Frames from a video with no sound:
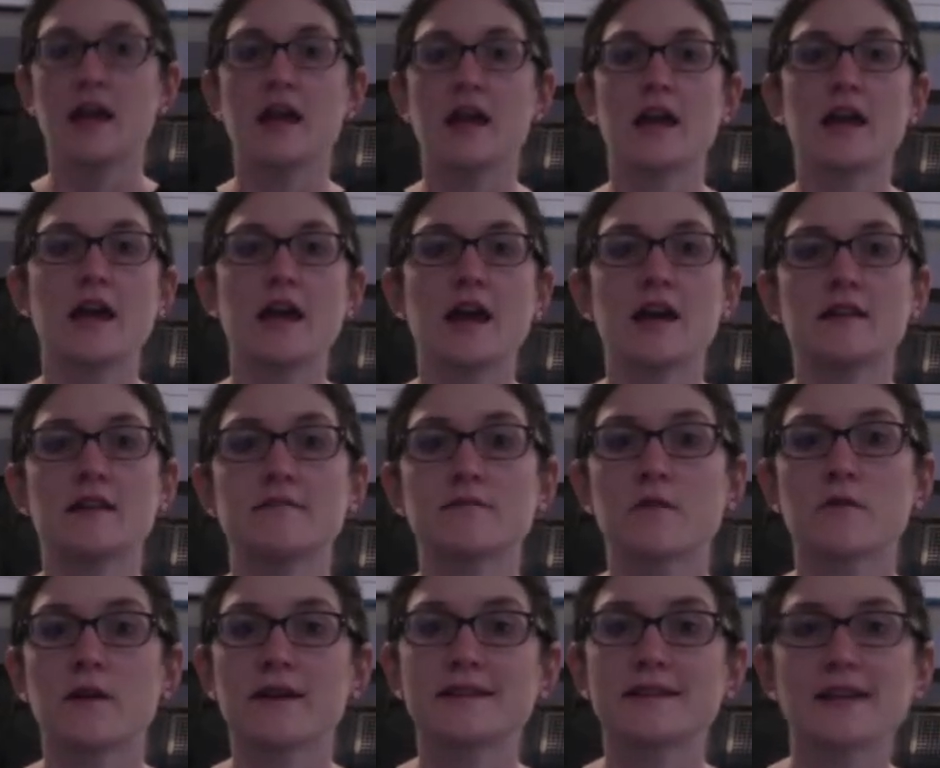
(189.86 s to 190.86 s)
And I'm
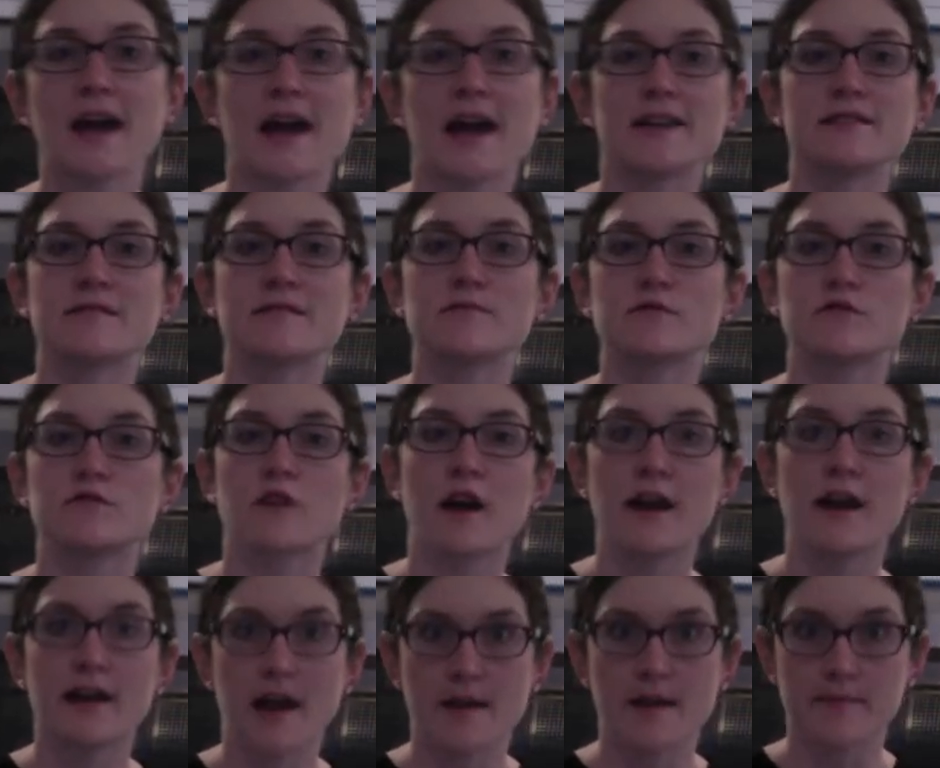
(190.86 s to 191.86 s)
going to add some
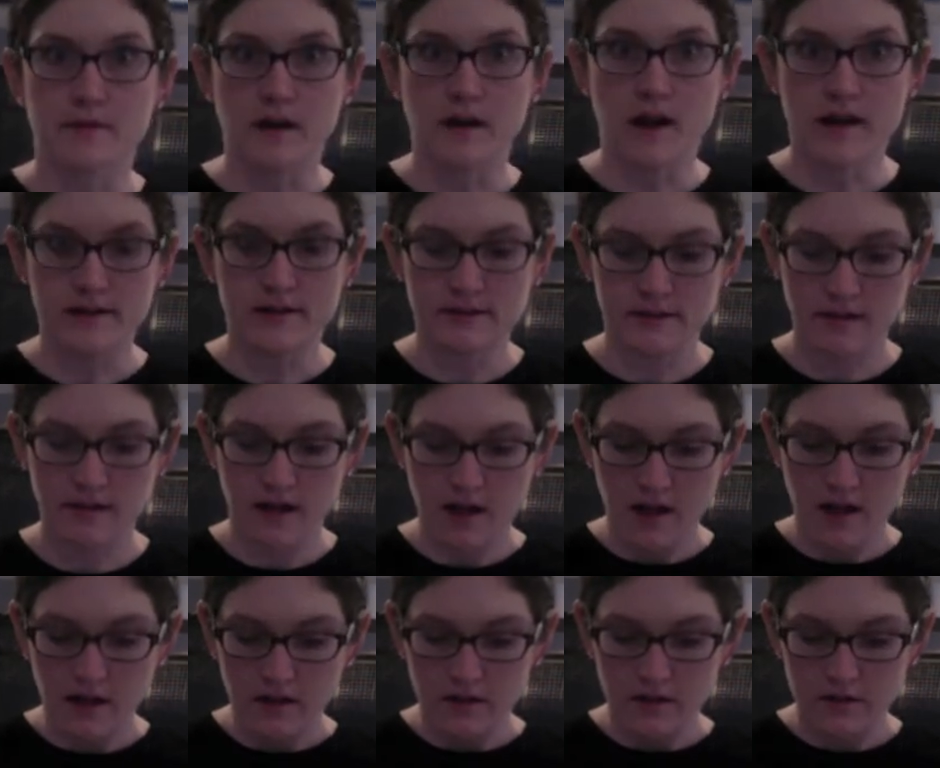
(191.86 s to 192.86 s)
dried apricots.
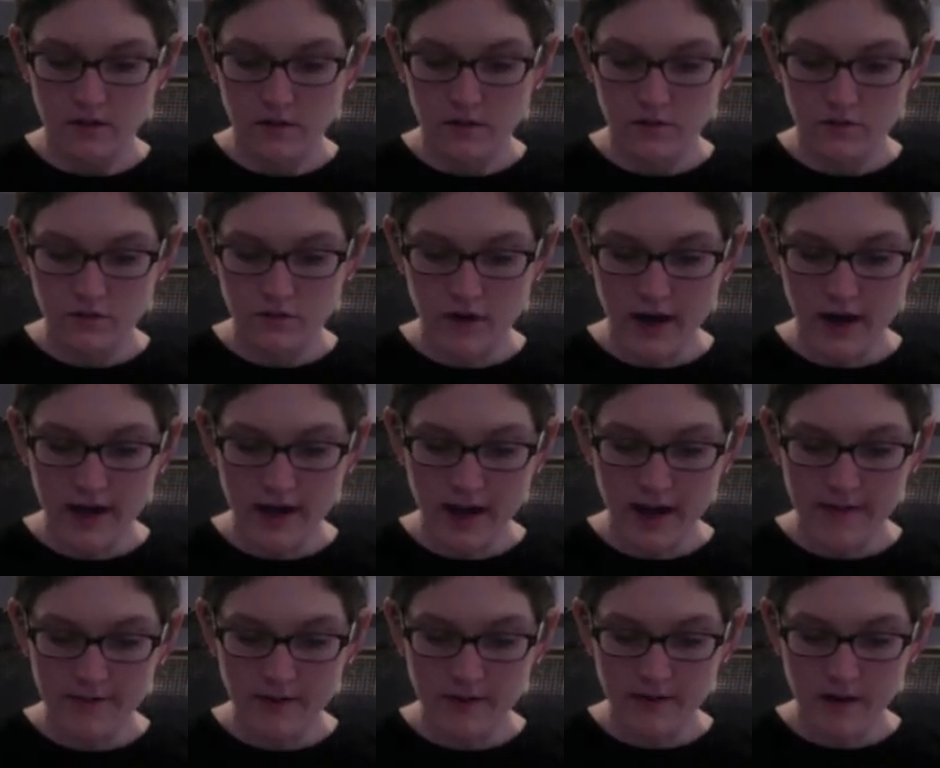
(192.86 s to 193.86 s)
So dried
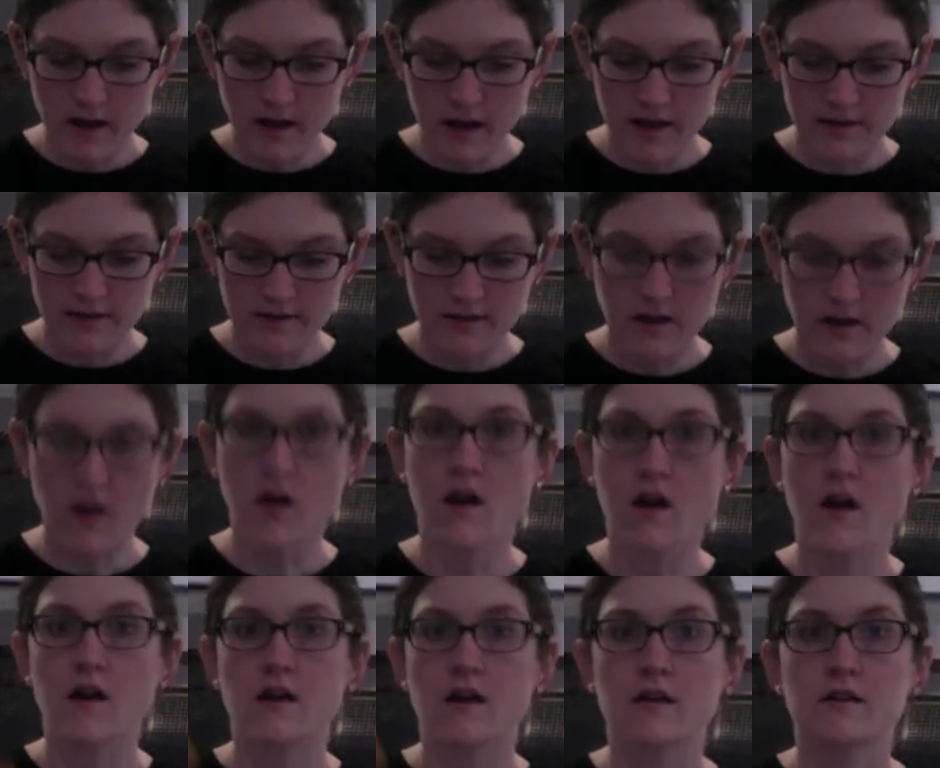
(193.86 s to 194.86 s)
apricots
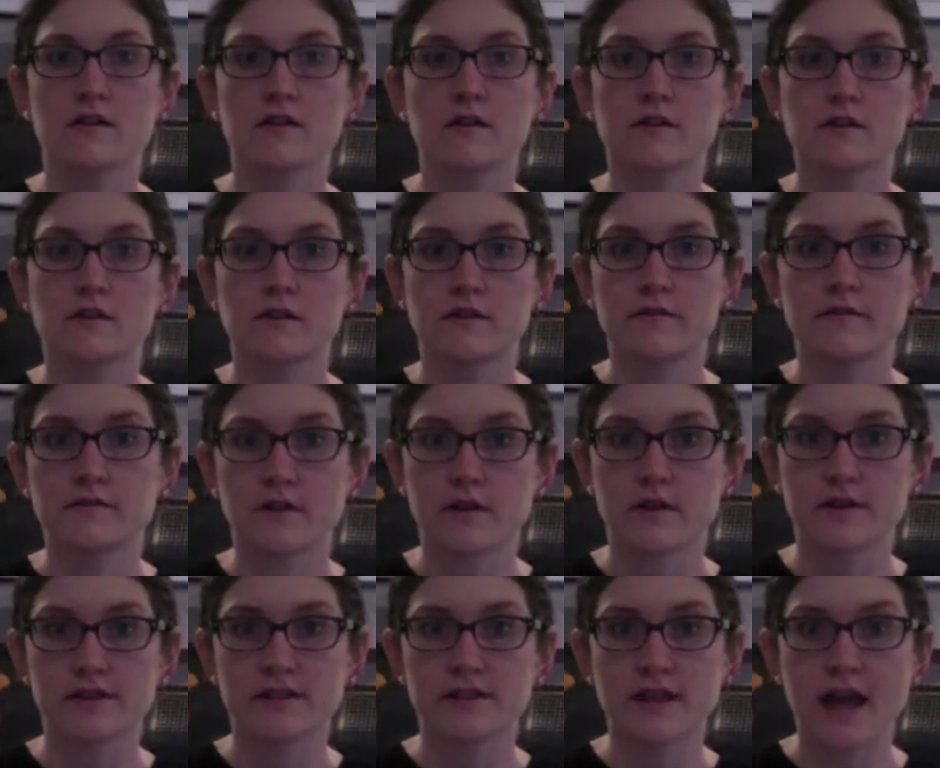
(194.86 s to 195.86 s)
are good for a
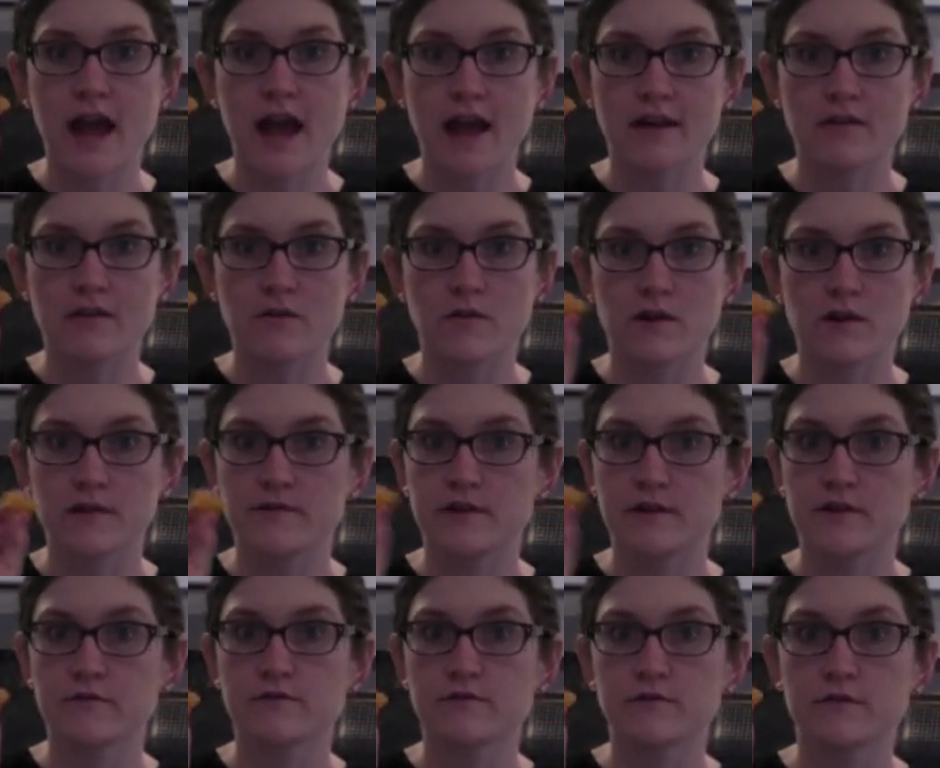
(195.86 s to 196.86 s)
snack or even a
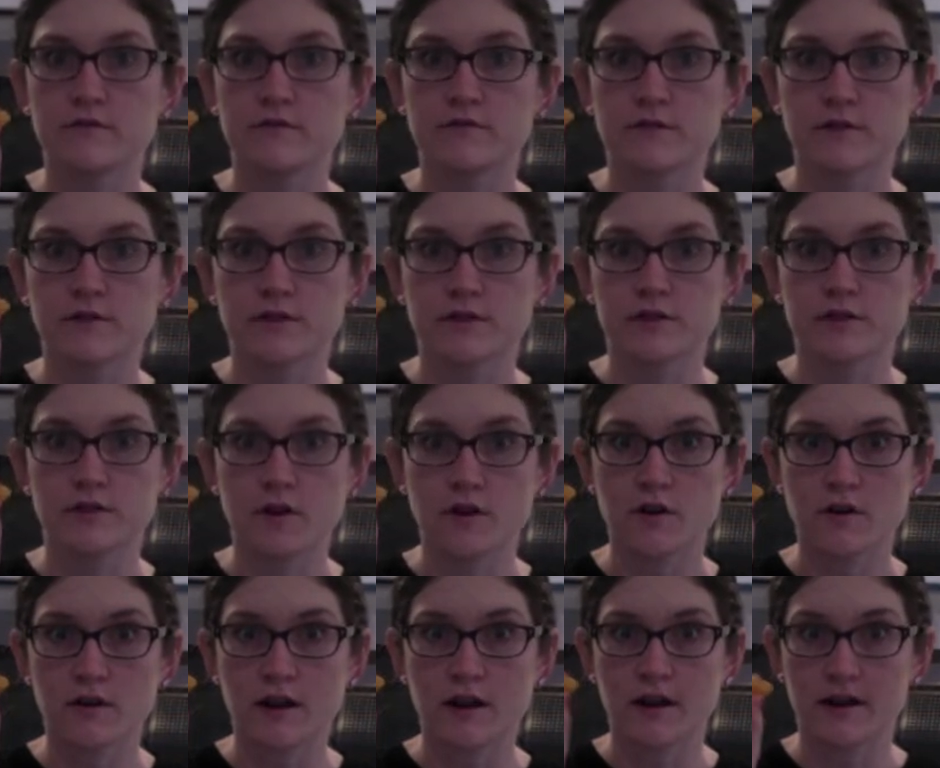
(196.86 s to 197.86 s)
few for dessert
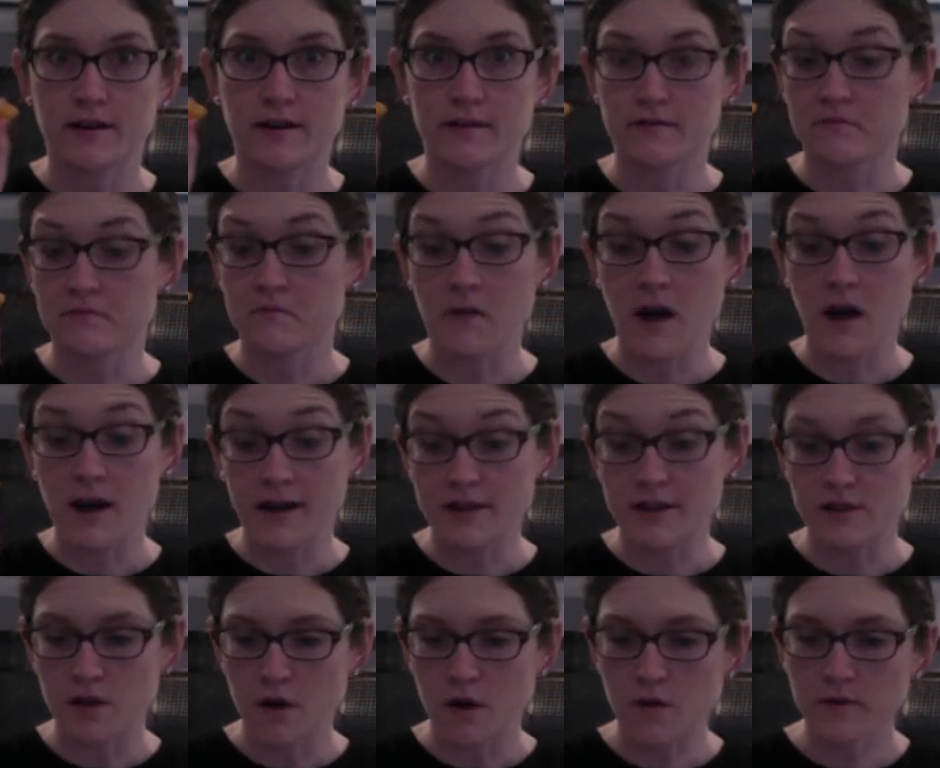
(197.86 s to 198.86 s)
on its
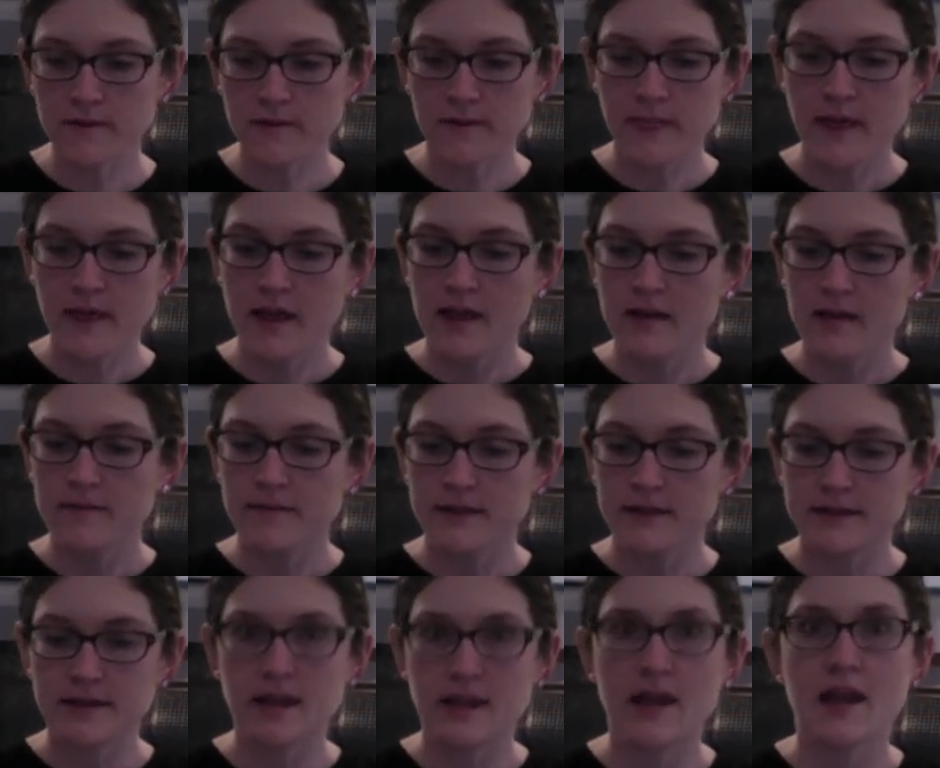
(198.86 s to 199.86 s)
own,
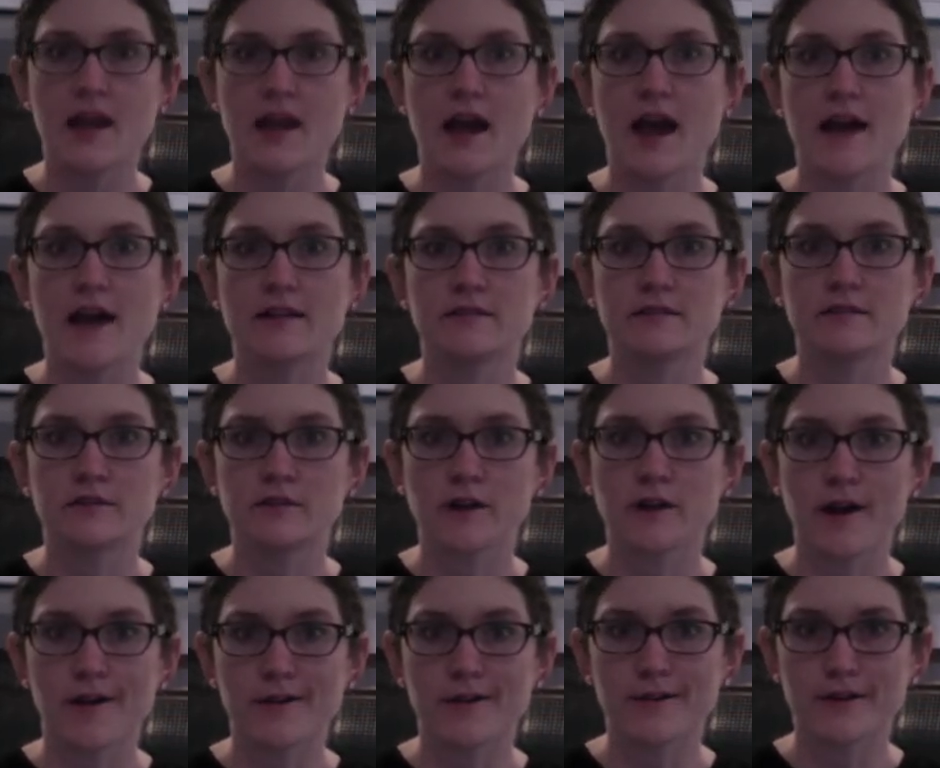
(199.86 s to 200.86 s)
but they add a little
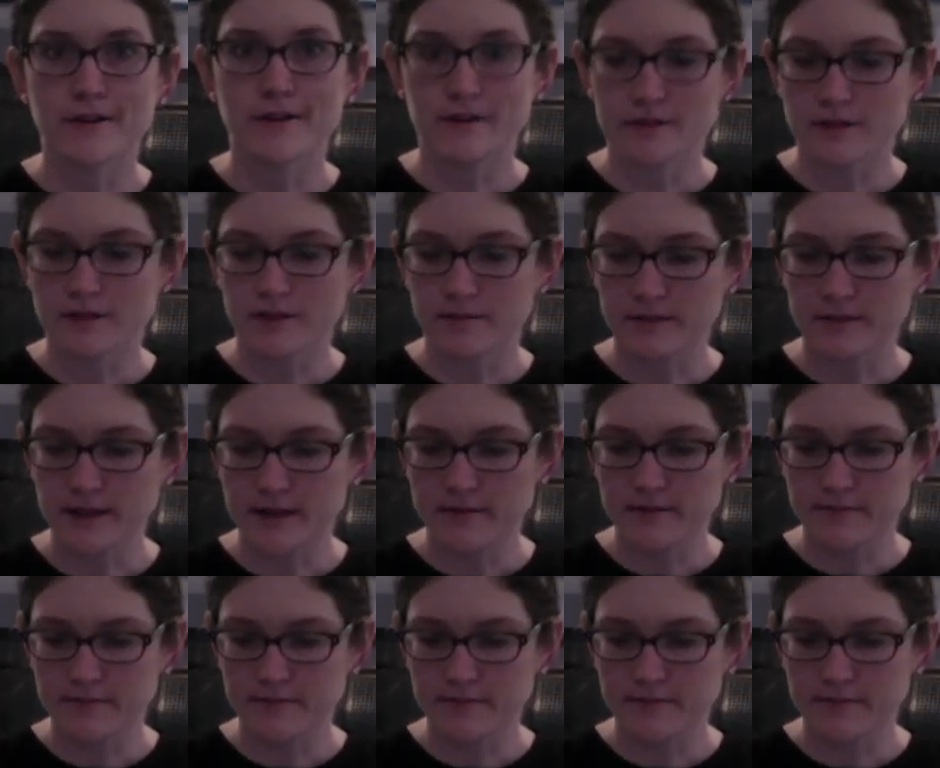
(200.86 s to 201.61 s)
color to the plate.